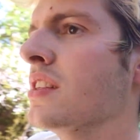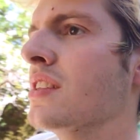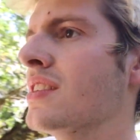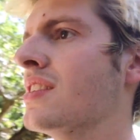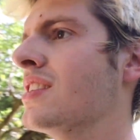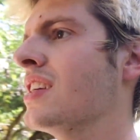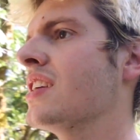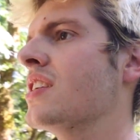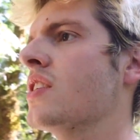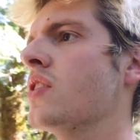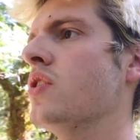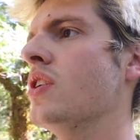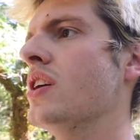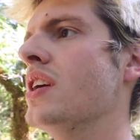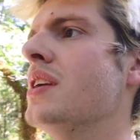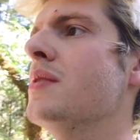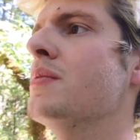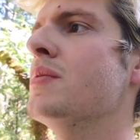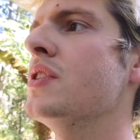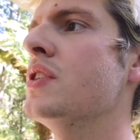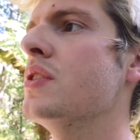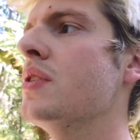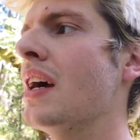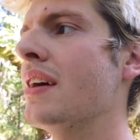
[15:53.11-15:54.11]
they
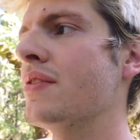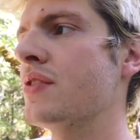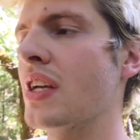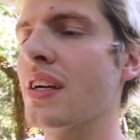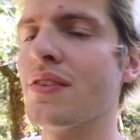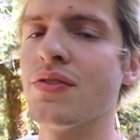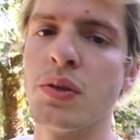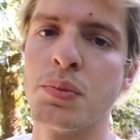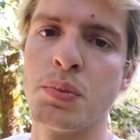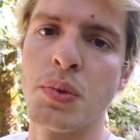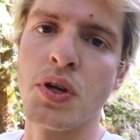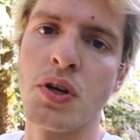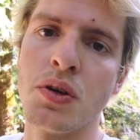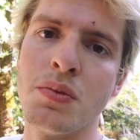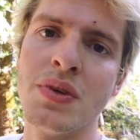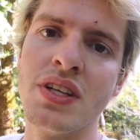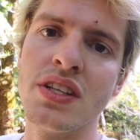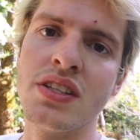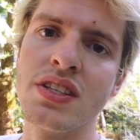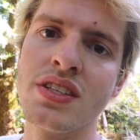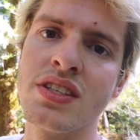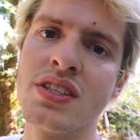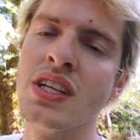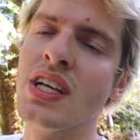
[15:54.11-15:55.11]
claim that you have to have the
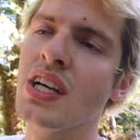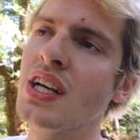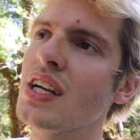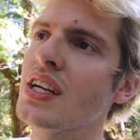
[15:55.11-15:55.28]
permits